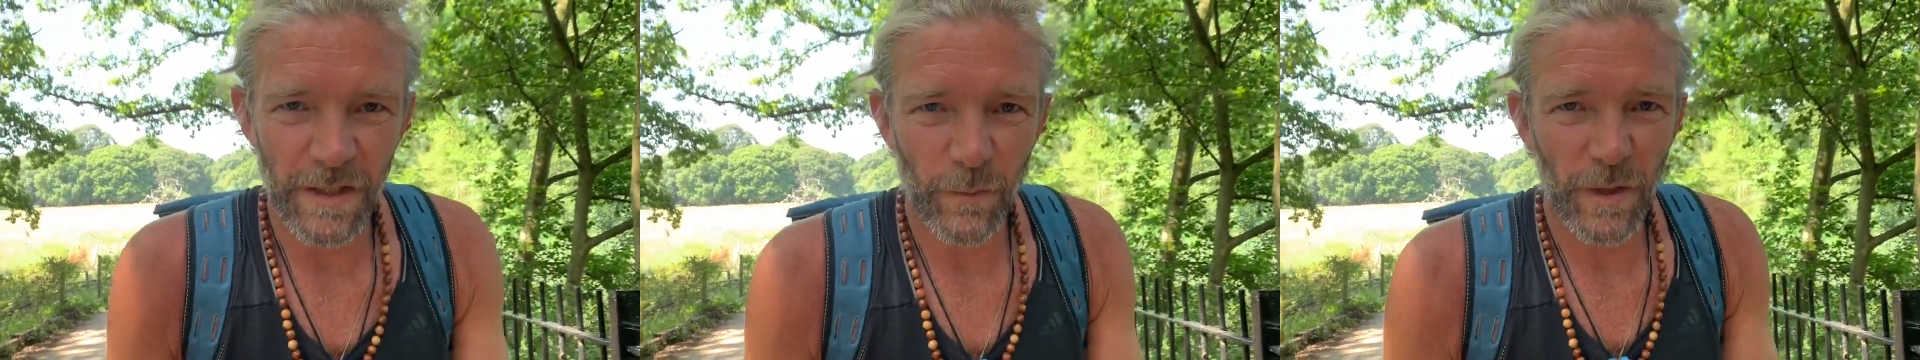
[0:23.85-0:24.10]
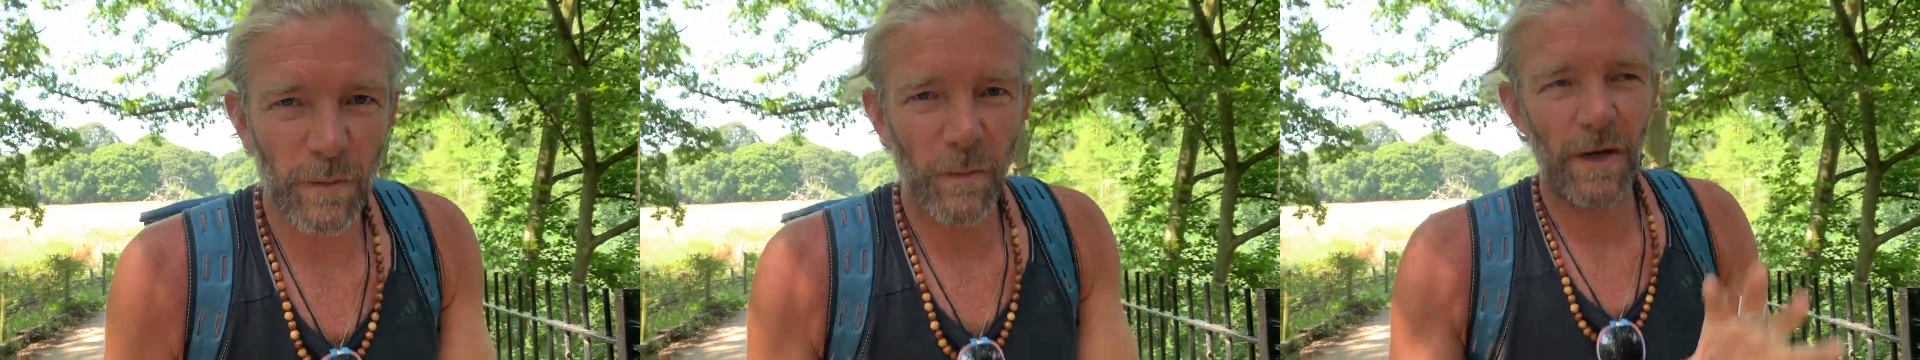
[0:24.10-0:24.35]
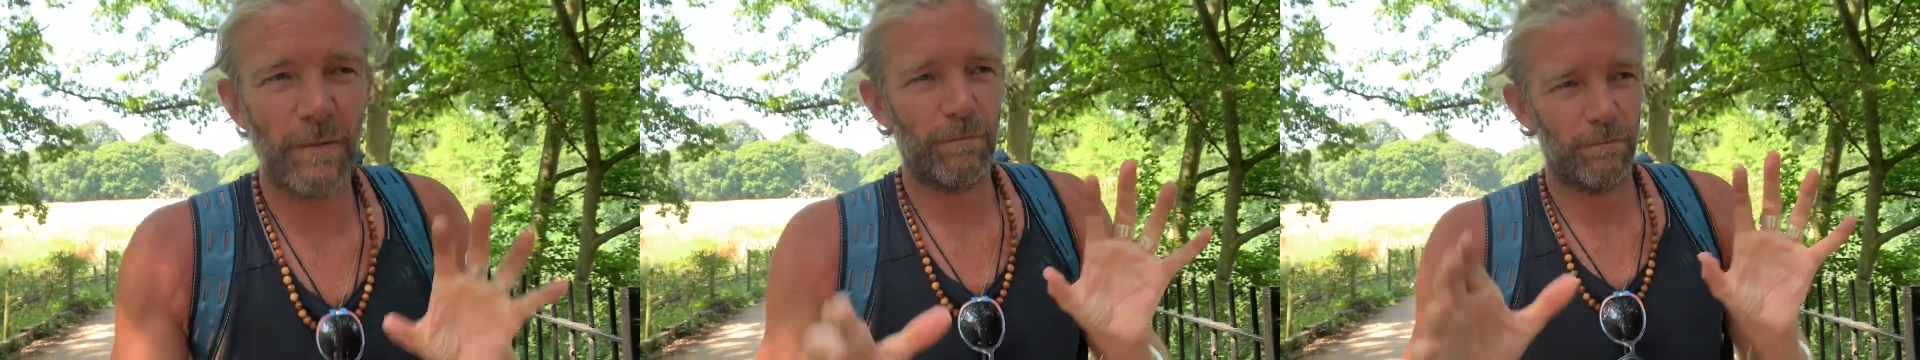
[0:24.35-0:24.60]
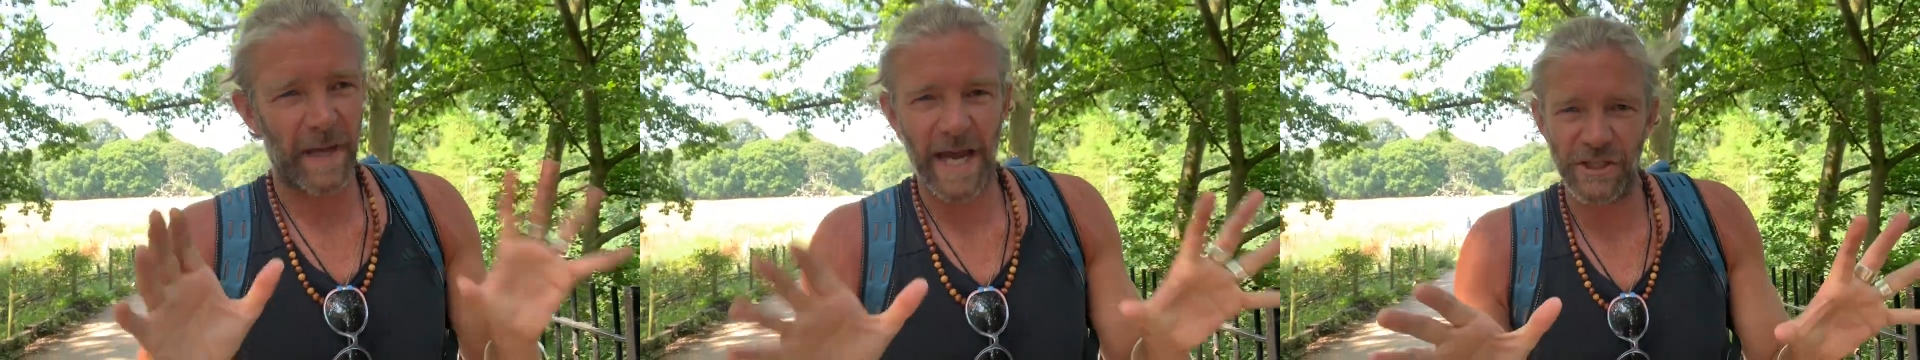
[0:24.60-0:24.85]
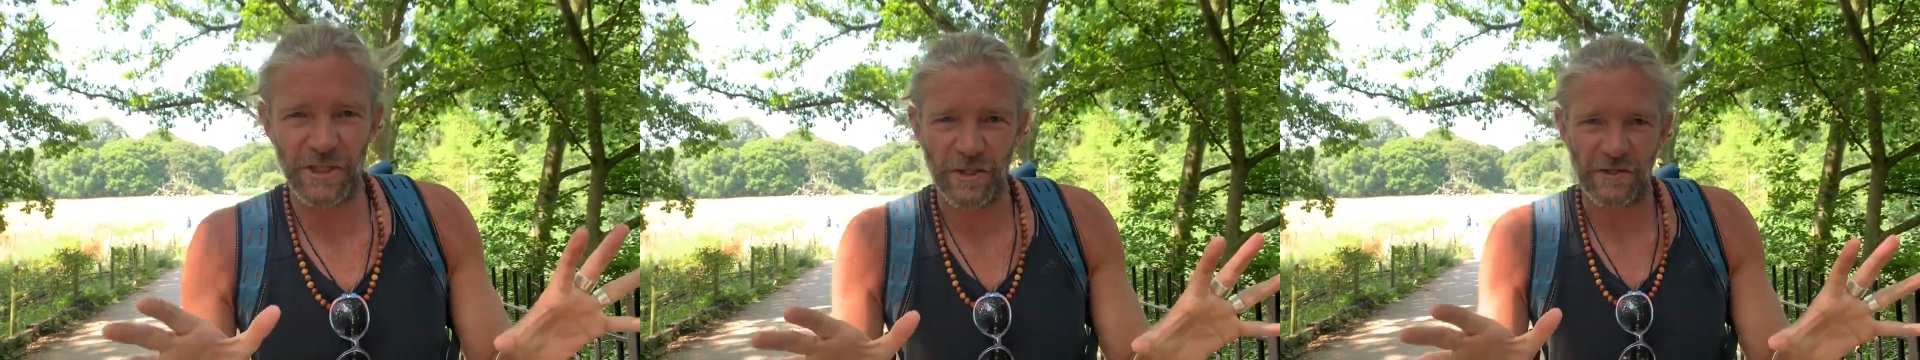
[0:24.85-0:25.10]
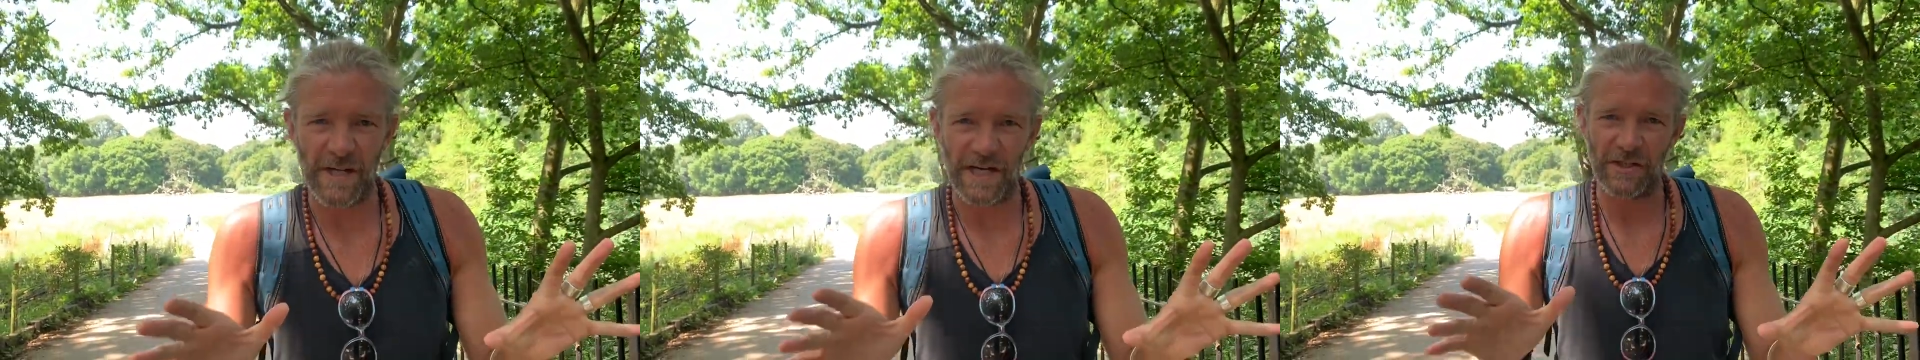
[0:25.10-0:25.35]
And one of my
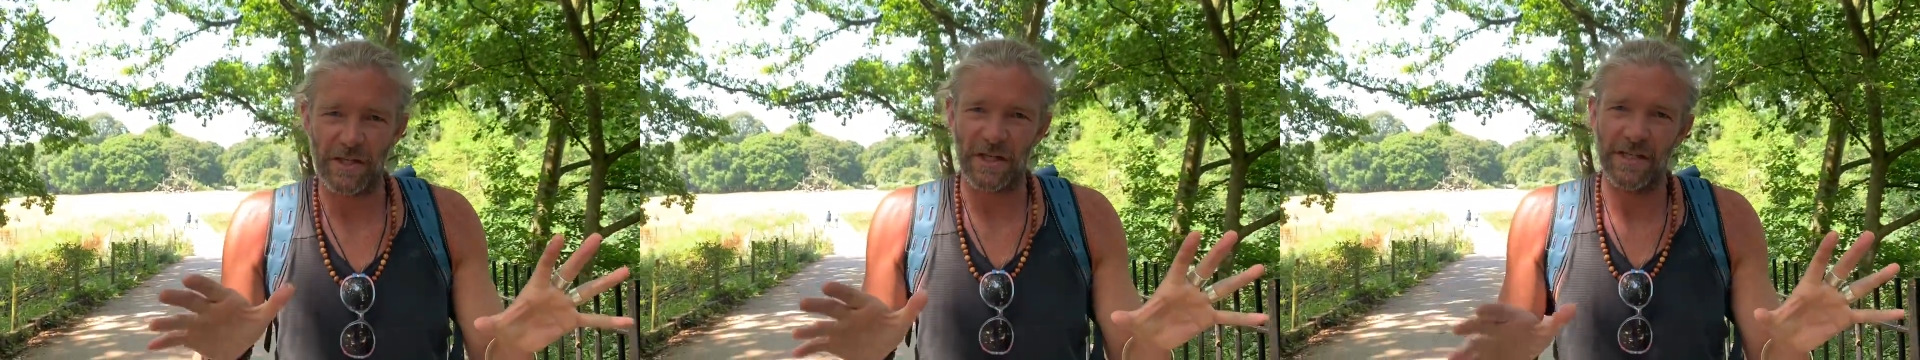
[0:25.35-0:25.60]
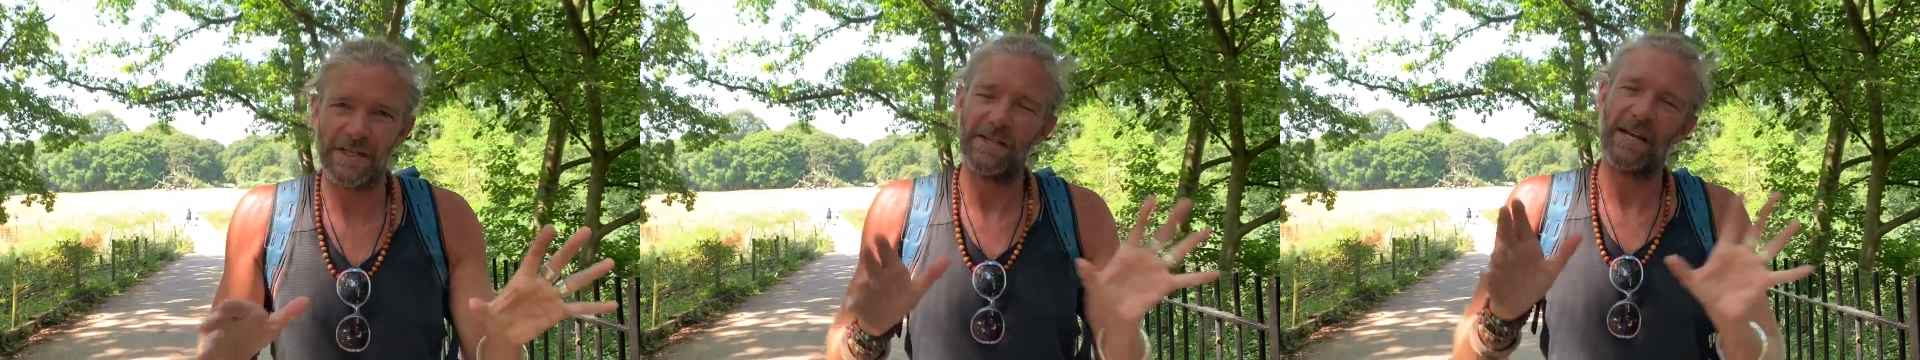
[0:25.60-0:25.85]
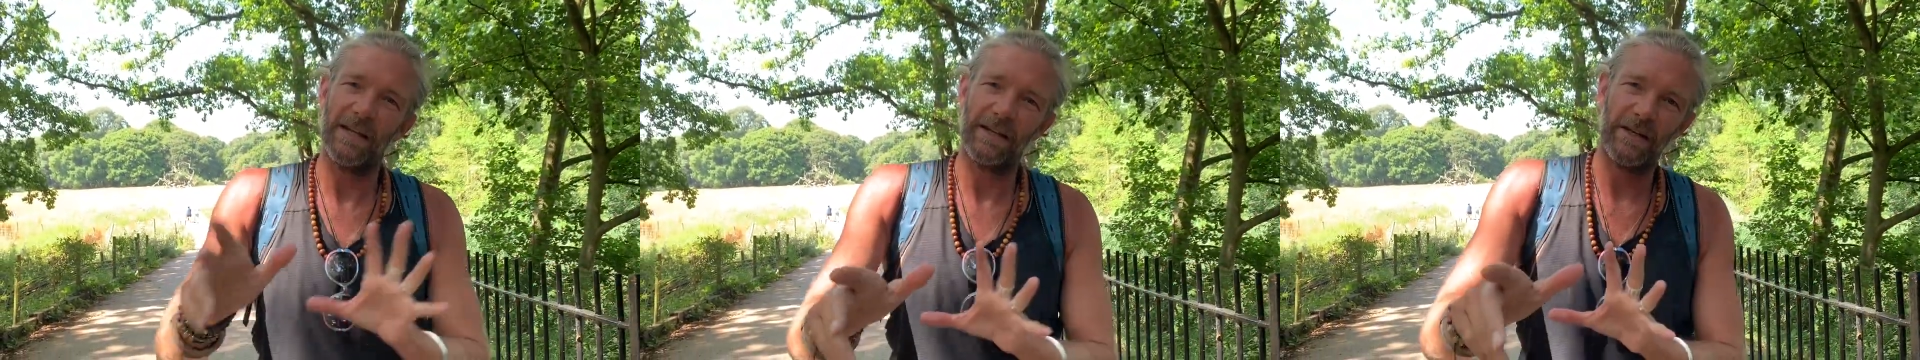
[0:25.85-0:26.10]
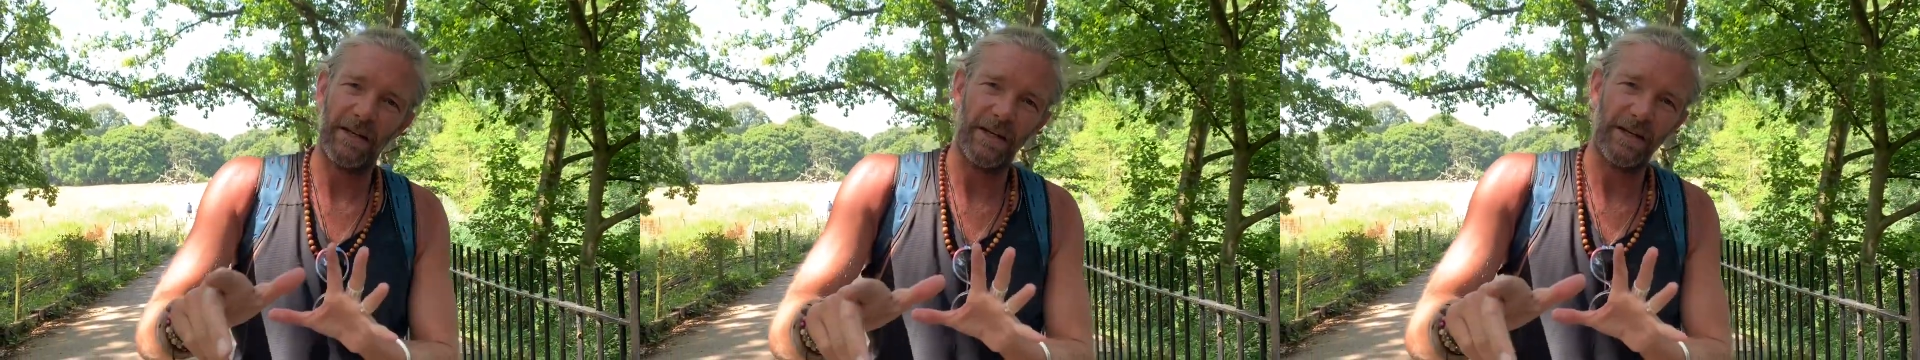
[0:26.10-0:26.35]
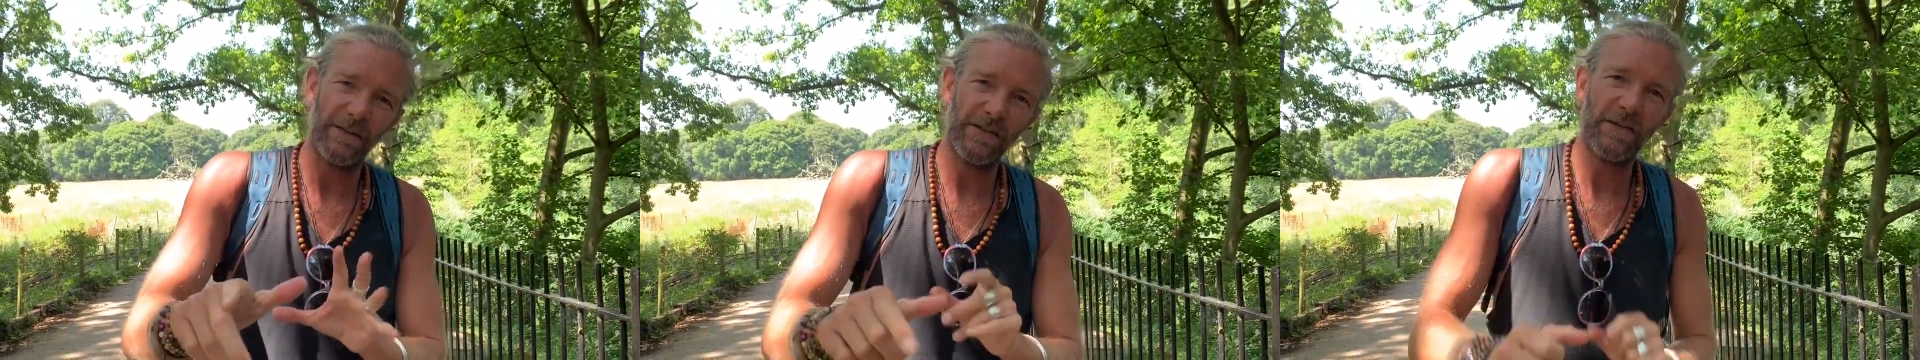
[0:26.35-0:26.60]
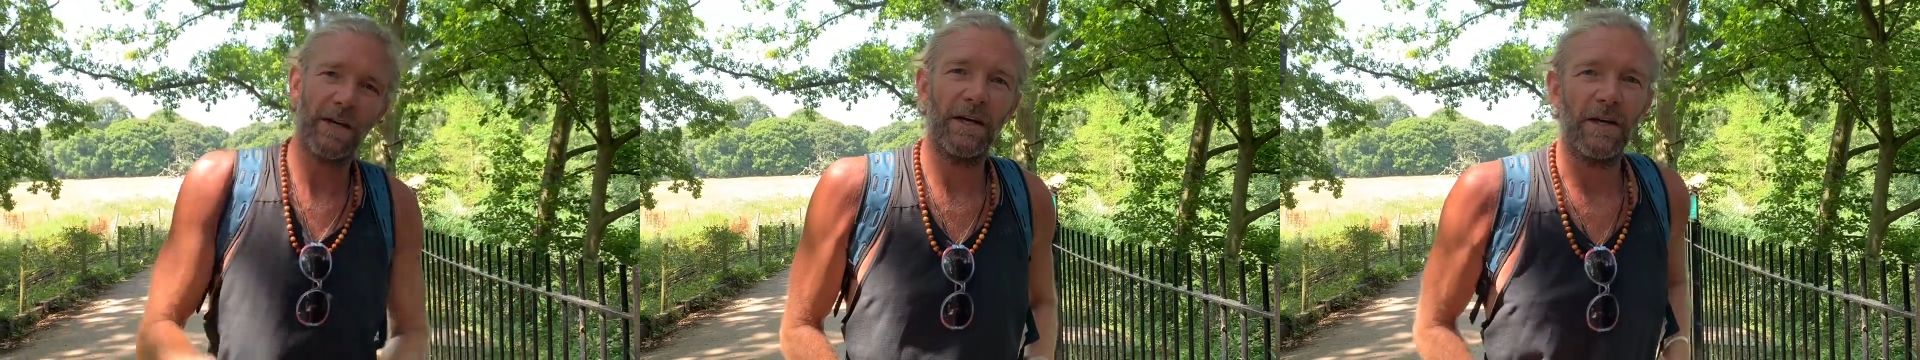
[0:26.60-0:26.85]
passions, actually, sad that it is